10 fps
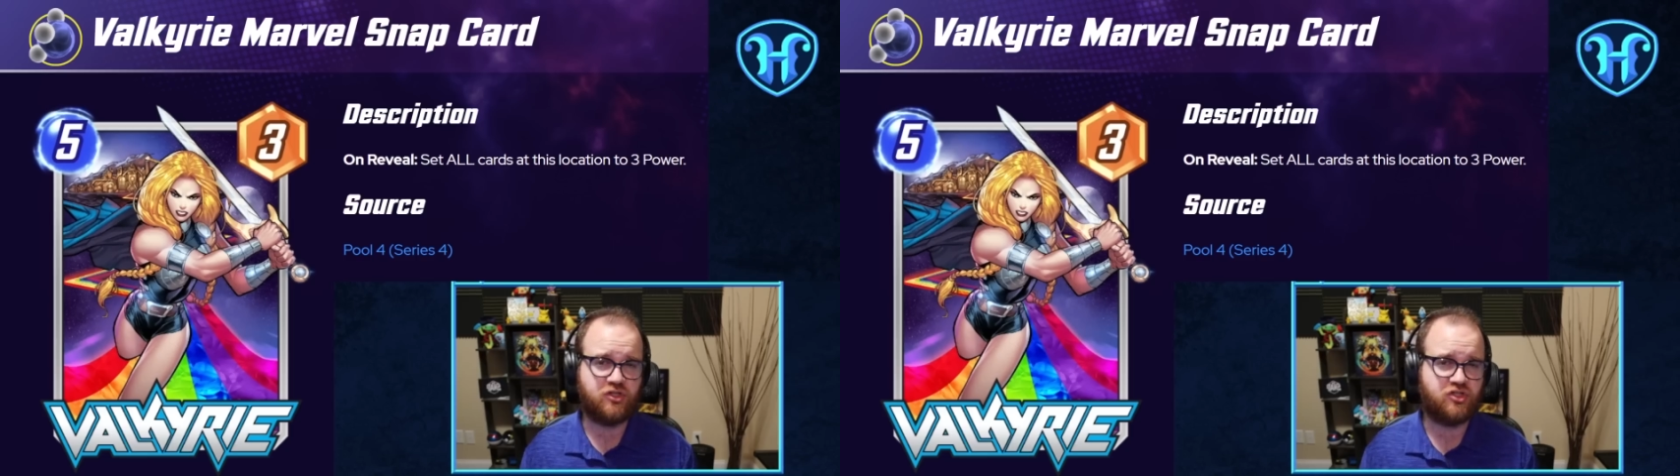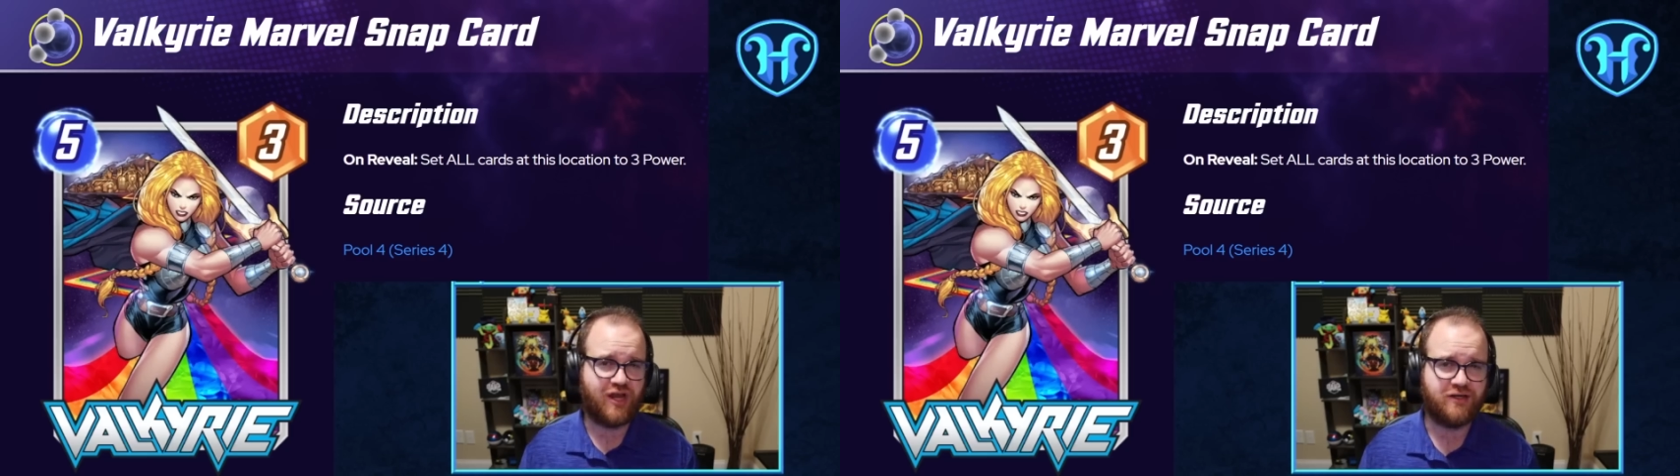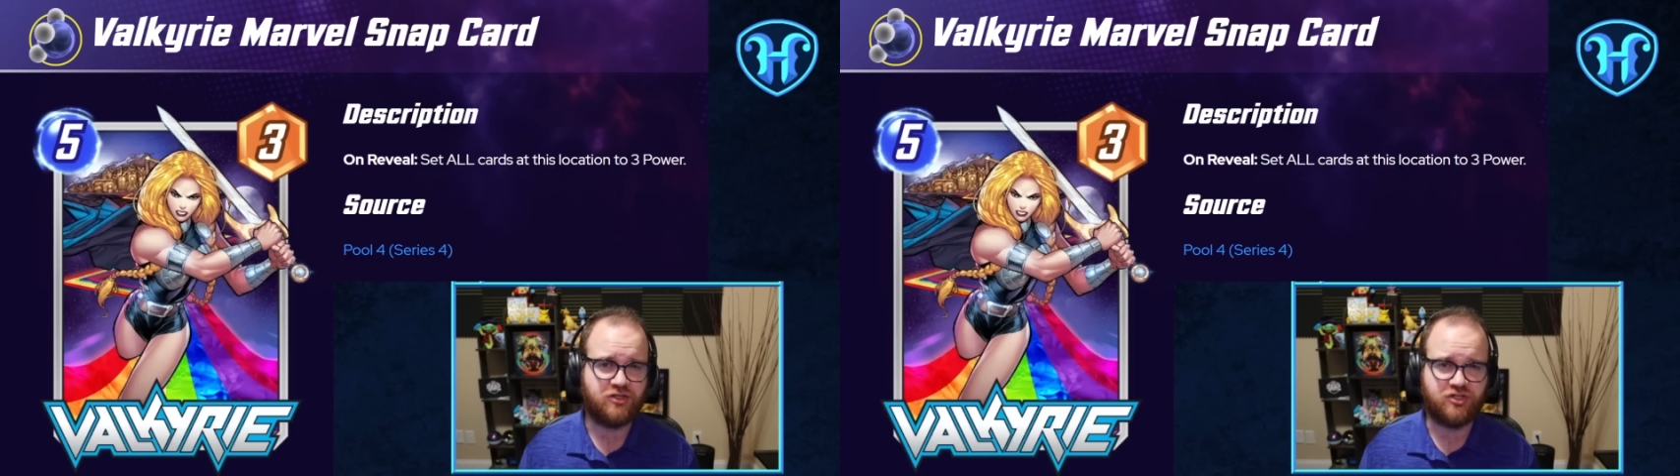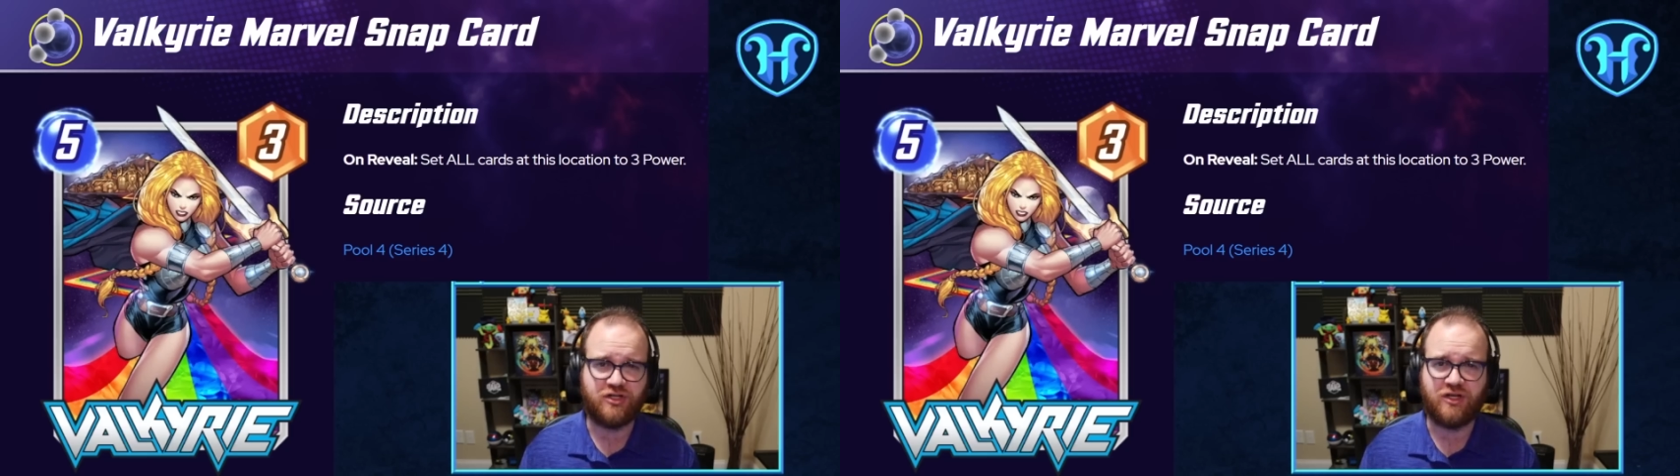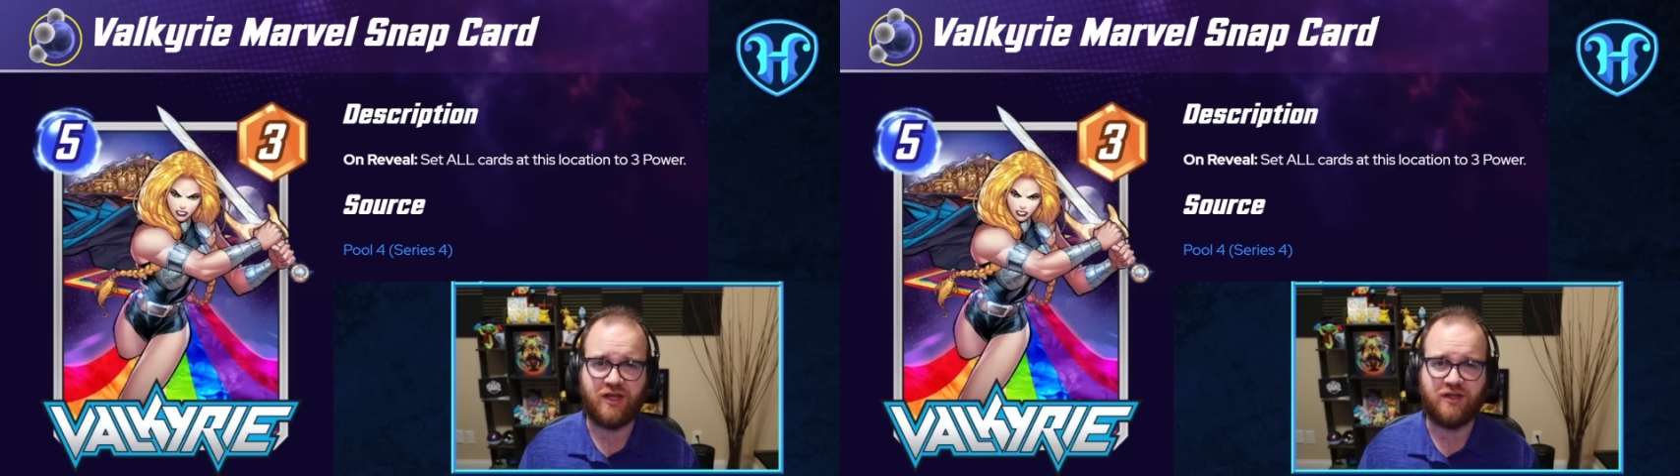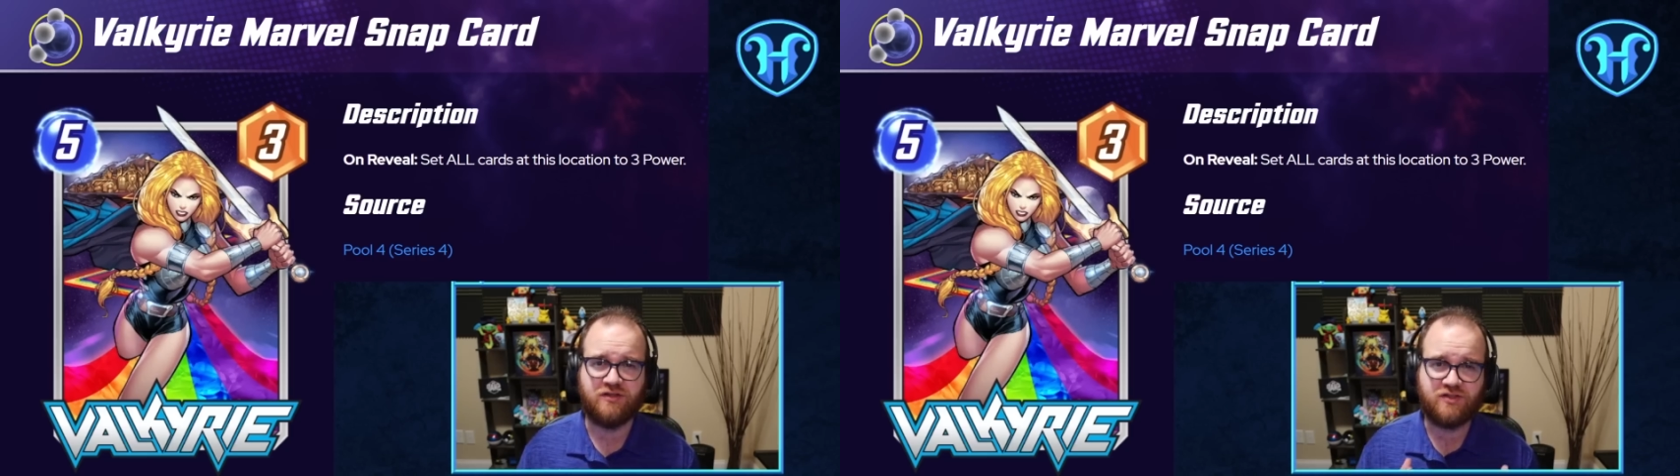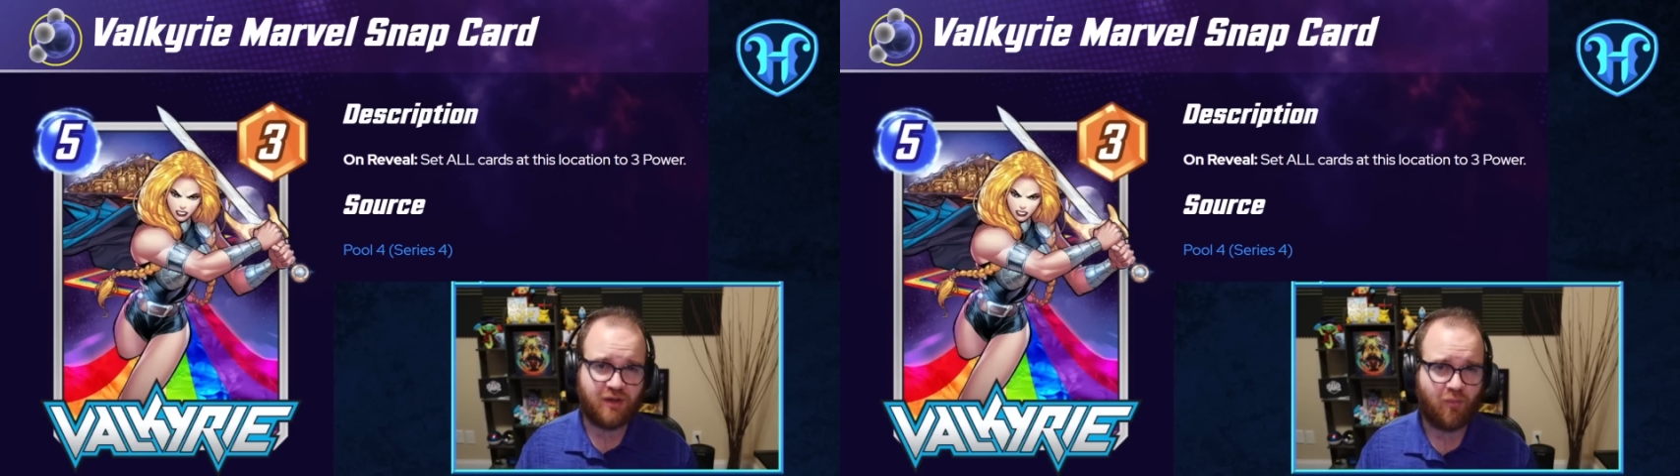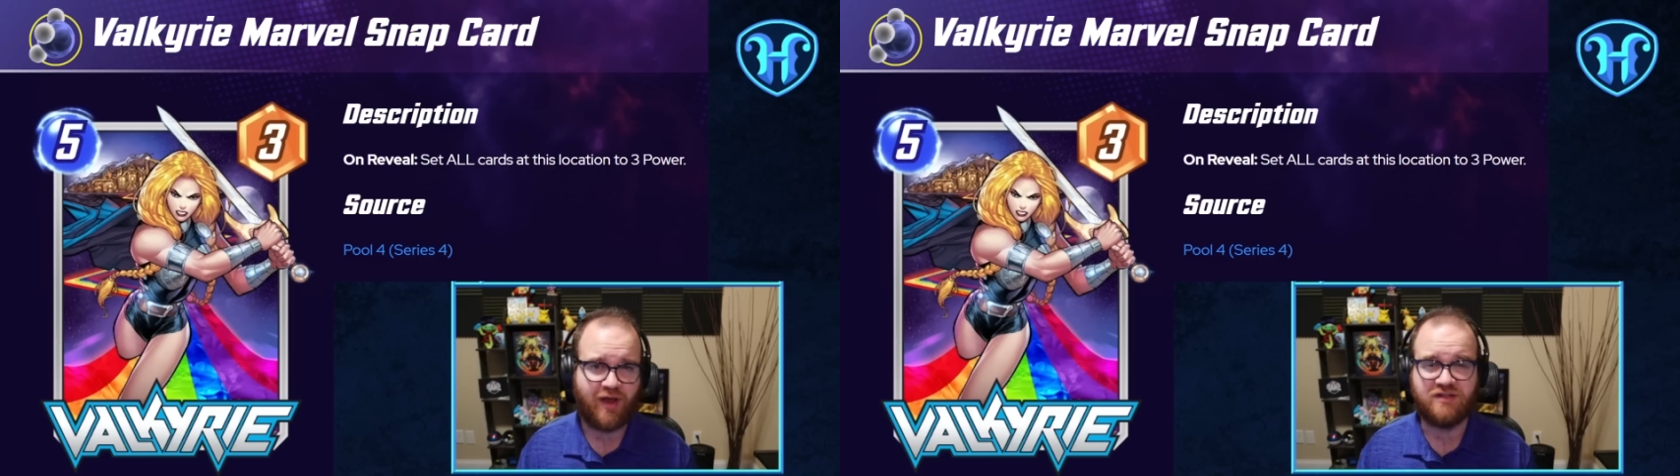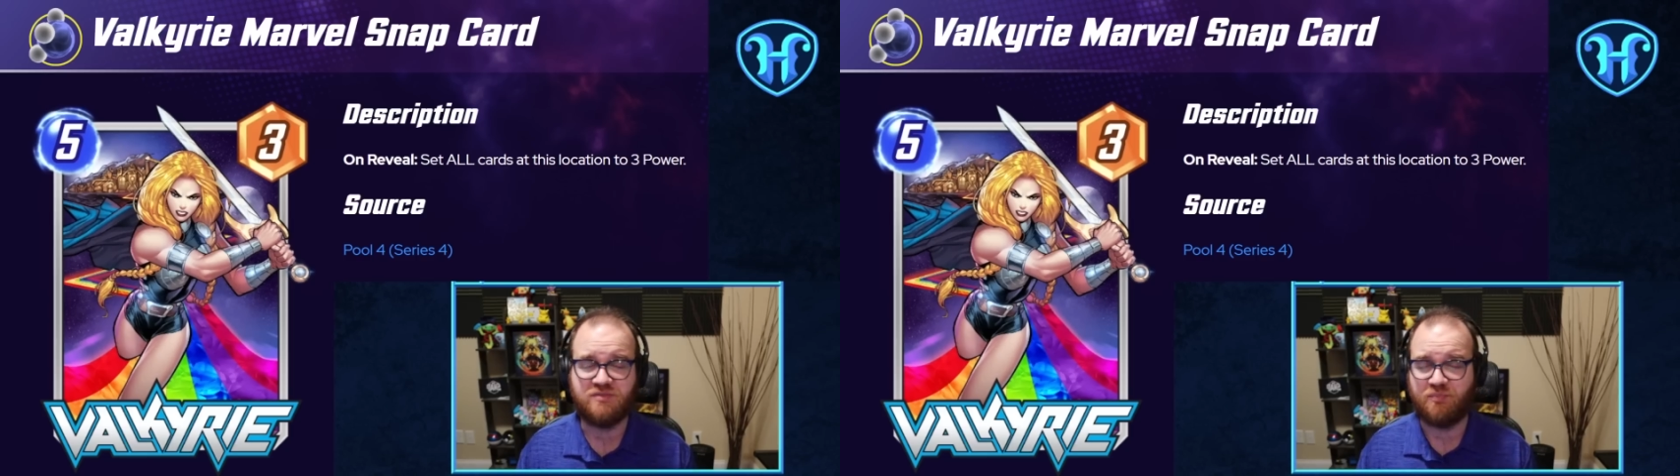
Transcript: Shang-Chi in some ways,